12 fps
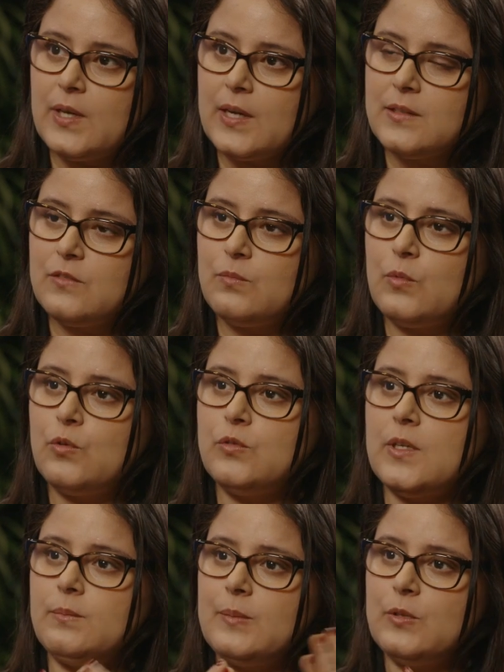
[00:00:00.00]
reactive
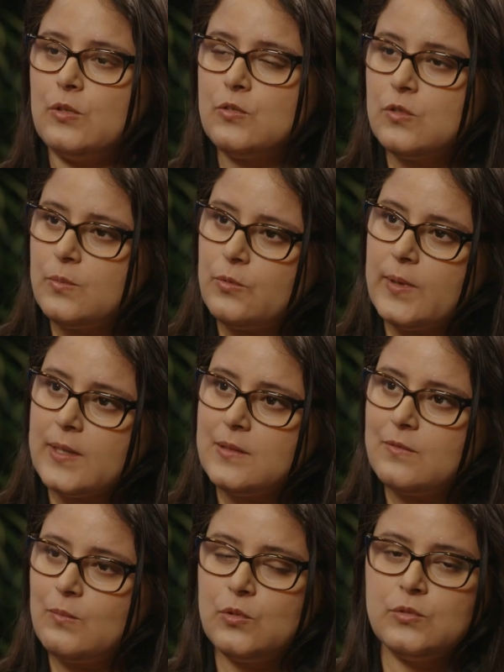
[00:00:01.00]
mode and maybe also in
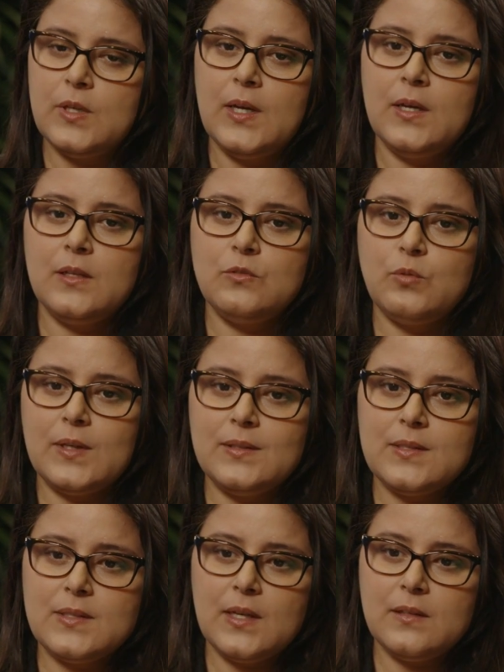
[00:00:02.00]
proactive mode, to
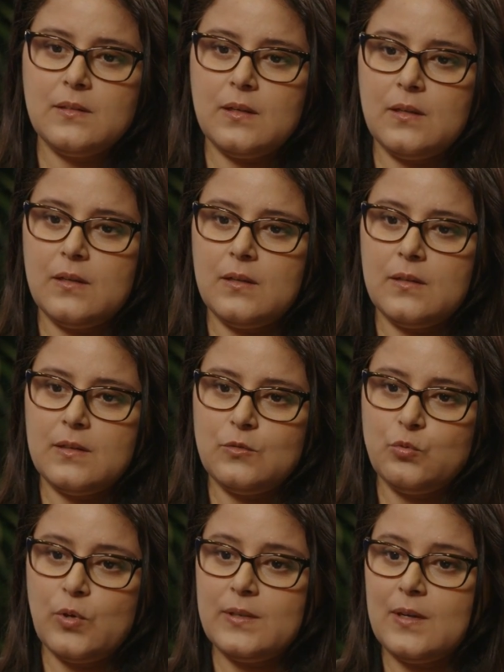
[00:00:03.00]
understand,
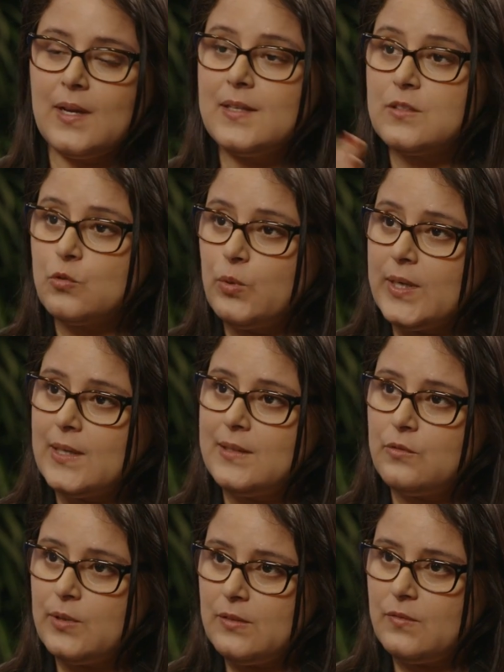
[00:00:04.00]
to analyze
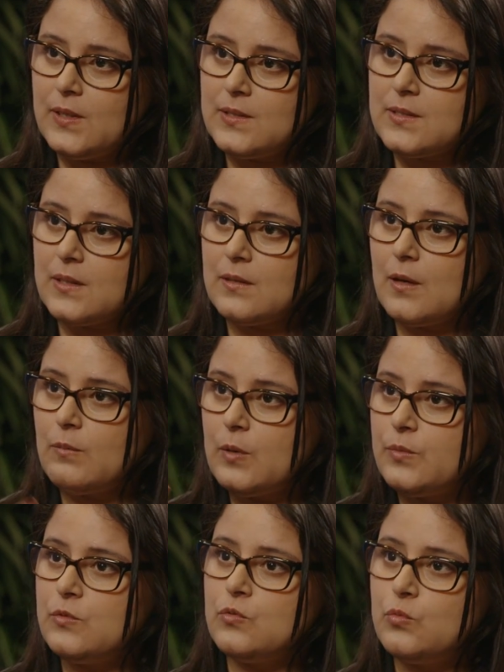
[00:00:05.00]
quickly the events and come
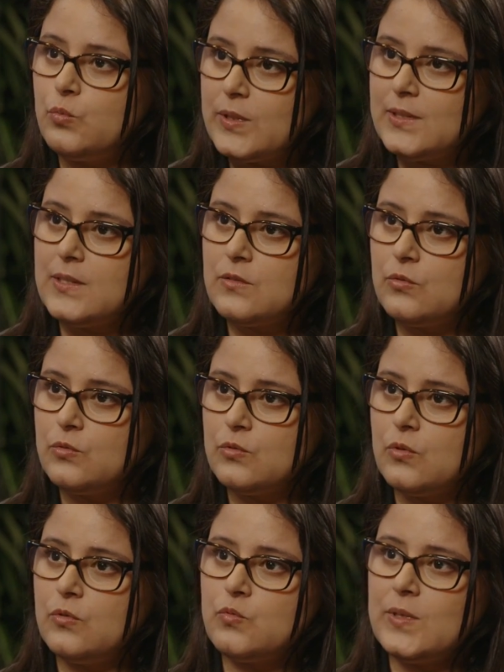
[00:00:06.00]
up into what is the root
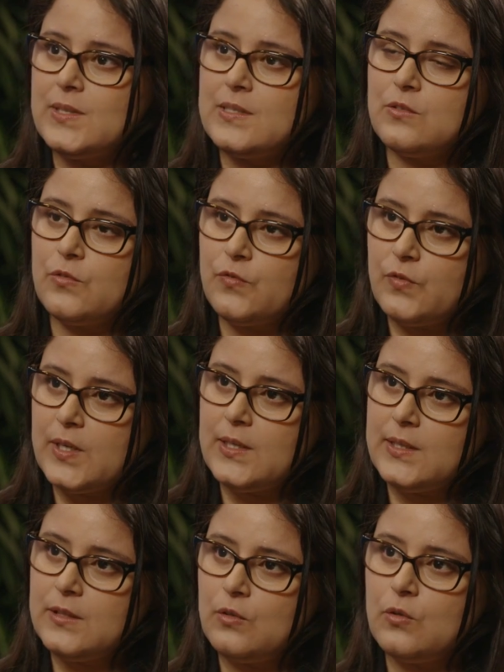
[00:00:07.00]
cause, what is the
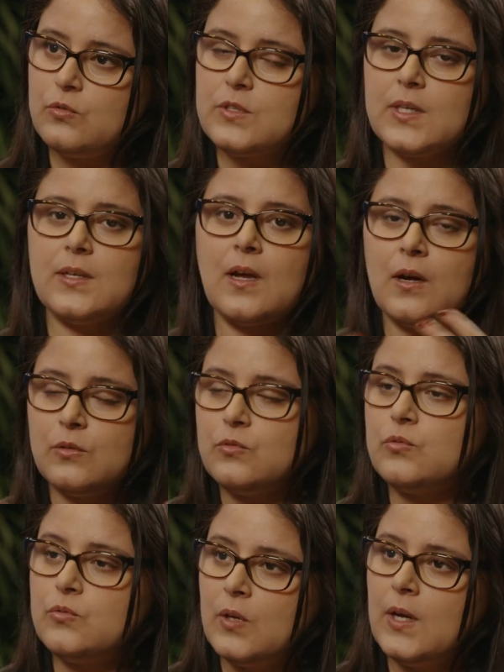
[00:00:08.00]
failing nodes, and how
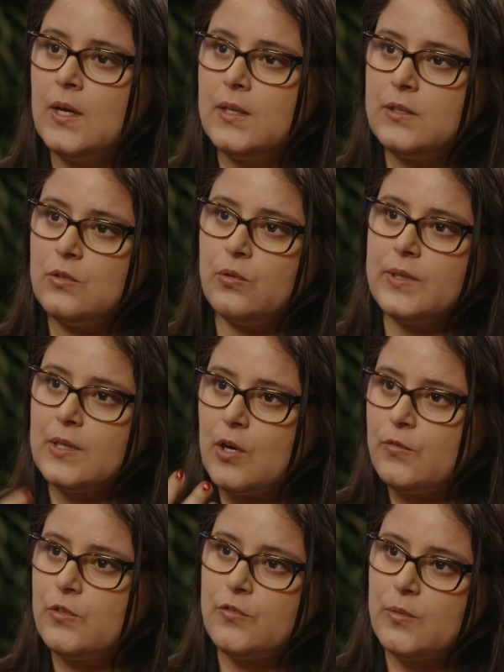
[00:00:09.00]
to, you know,
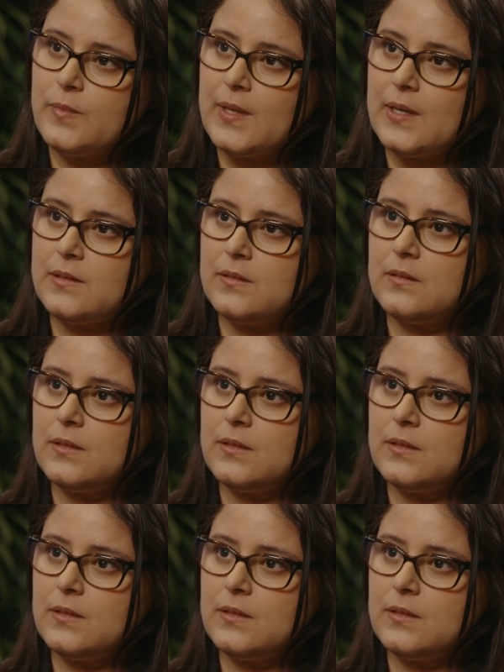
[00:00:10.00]
recover from that